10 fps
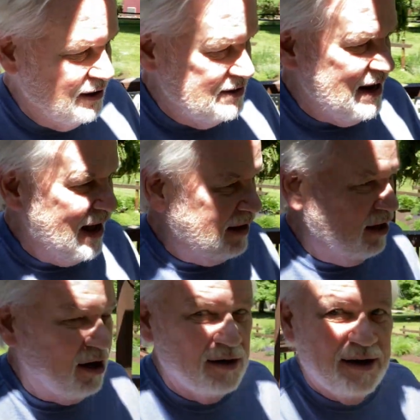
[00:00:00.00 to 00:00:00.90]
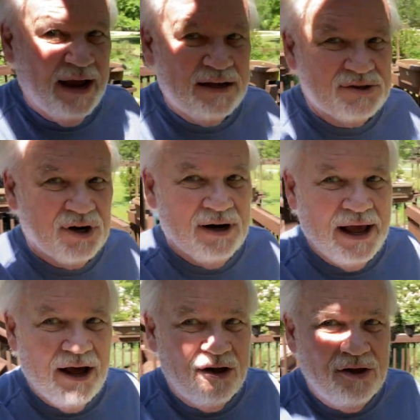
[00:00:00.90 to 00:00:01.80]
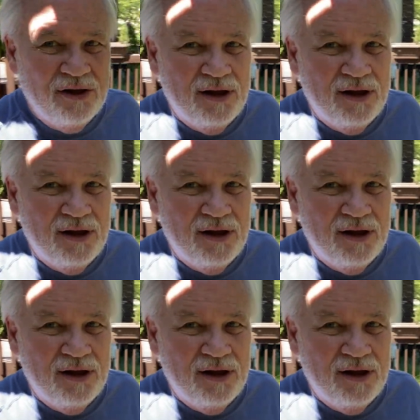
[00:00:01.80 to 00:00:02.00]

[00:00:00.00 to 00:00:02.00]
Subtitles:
deck, and our decks are now